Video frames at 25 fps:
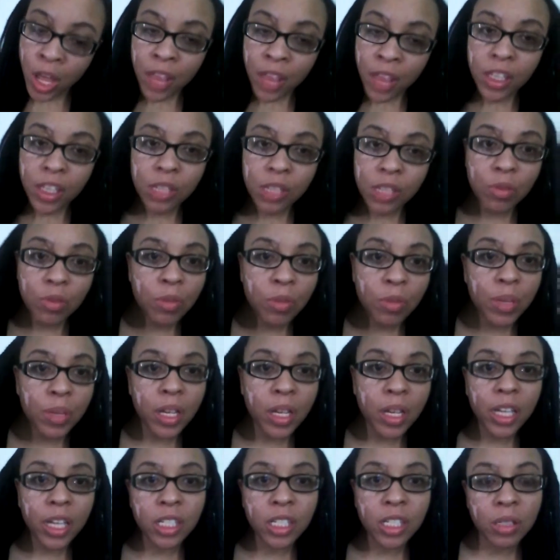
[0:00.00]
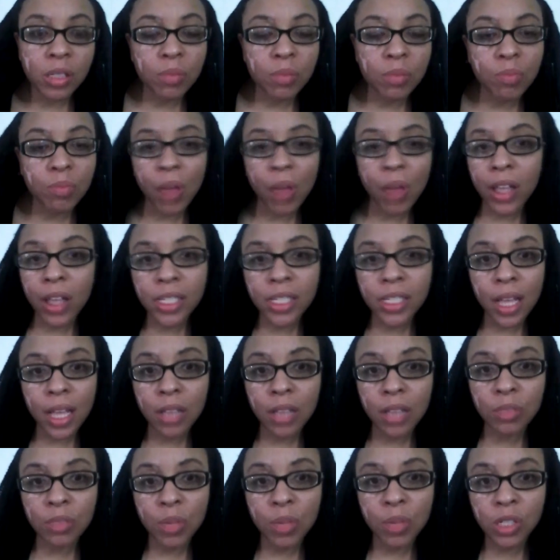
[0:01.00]
This will be a
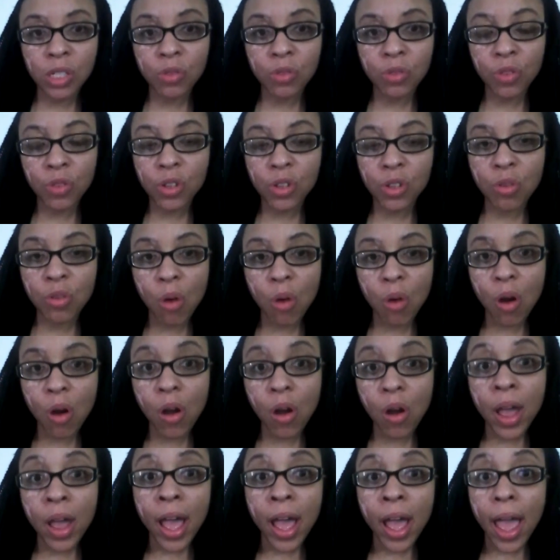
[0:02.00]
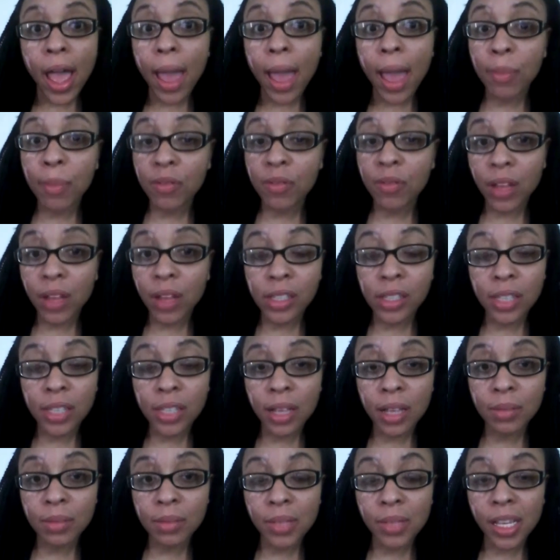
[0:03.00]
Valentine's special for you all. Happy
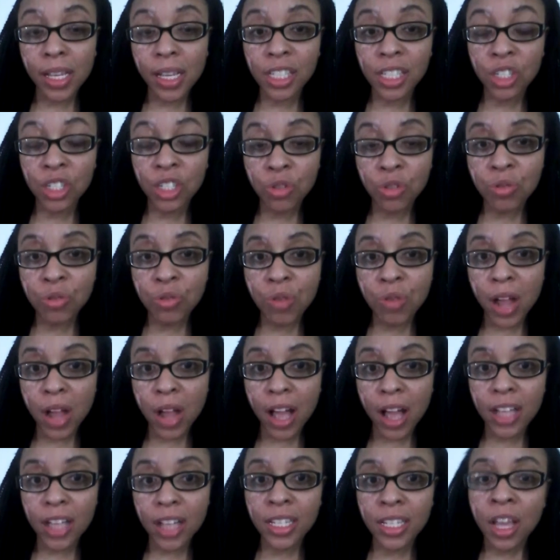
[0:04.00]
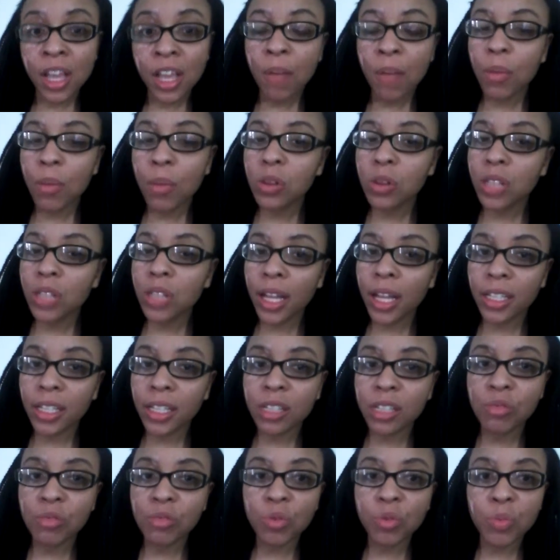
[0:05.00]
Valentine's Day to you guys. Most likely
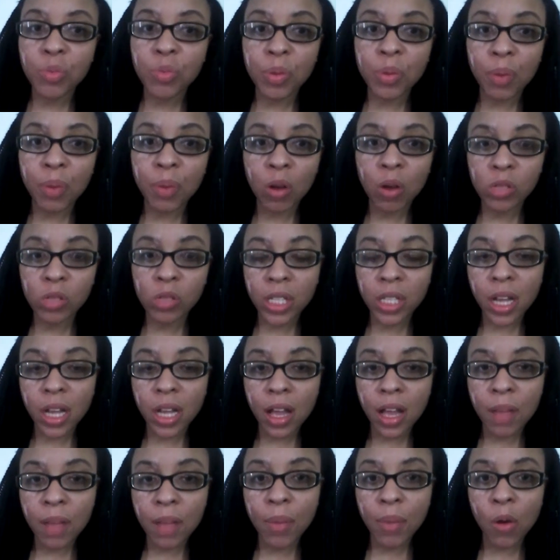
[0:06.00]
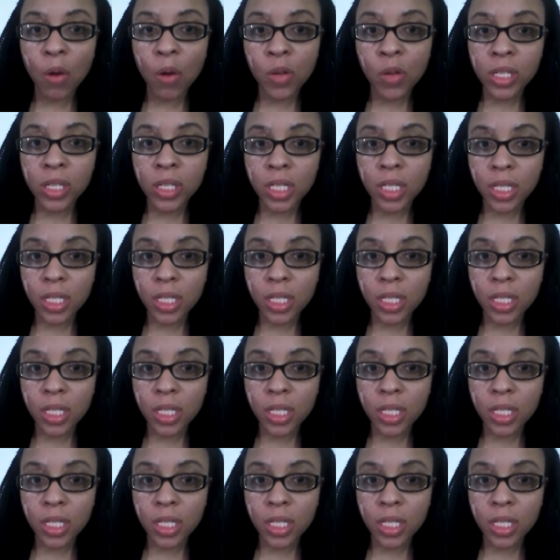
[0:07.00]
this will be posted up on